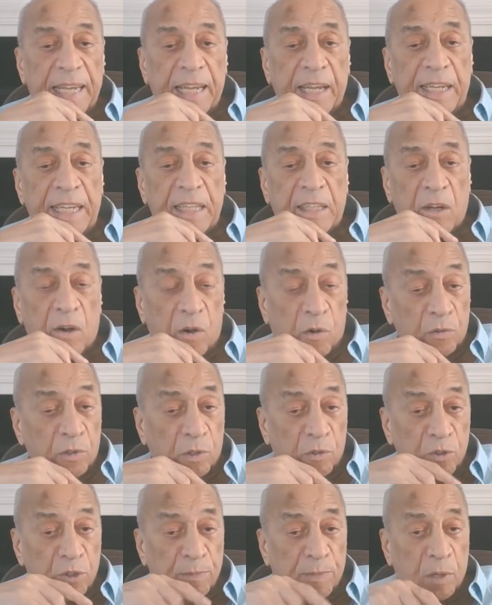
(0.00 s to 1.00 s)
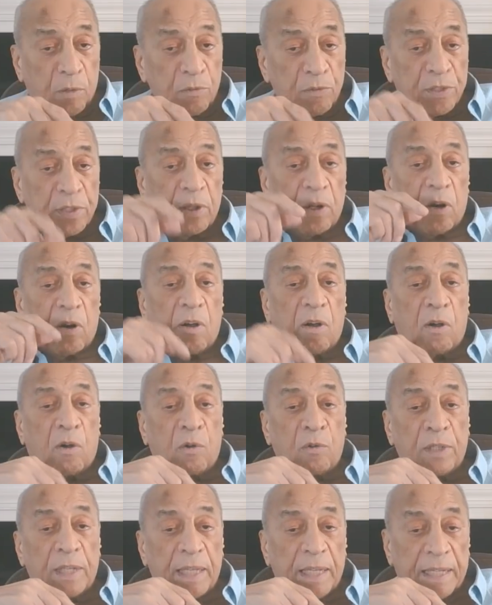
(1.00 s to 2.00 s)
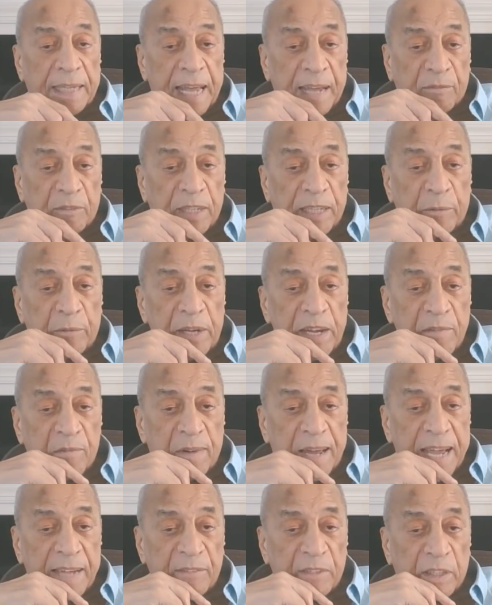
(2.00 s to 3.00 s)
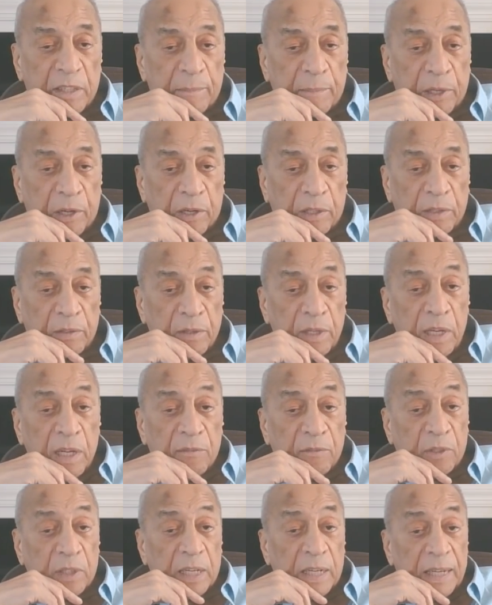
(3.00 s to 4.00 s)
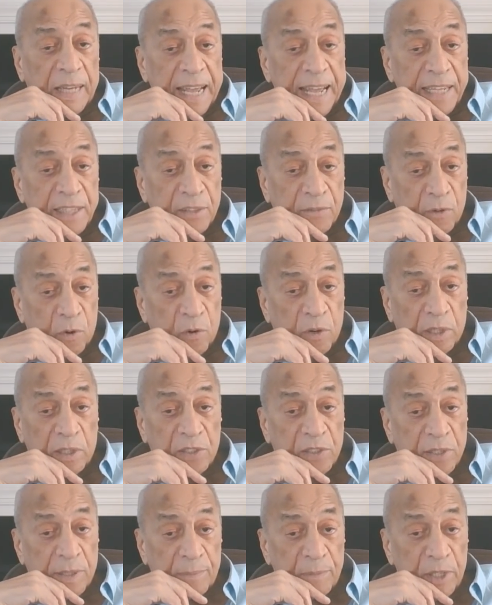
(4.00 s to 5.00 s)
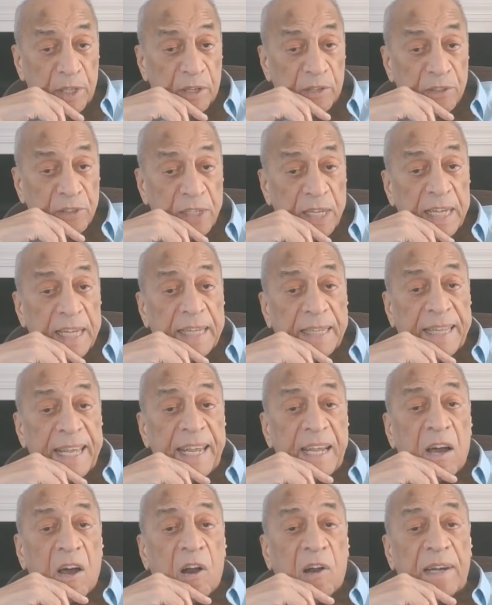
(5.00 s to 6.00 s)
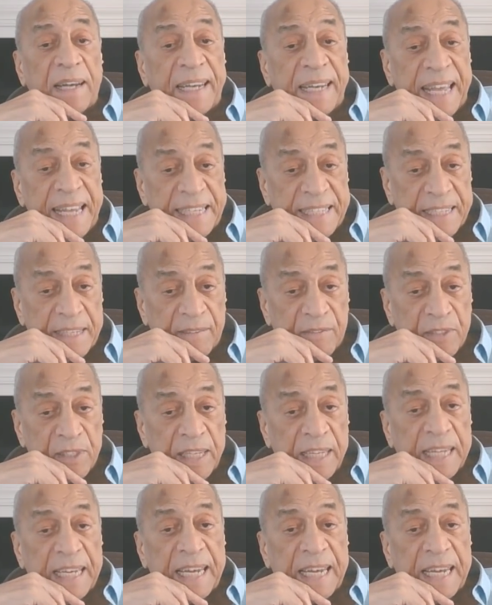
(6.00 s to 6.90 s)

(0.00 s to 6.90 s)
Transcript: either on those boats or on, and after they arrived in America for the last 400 some years, they are natives.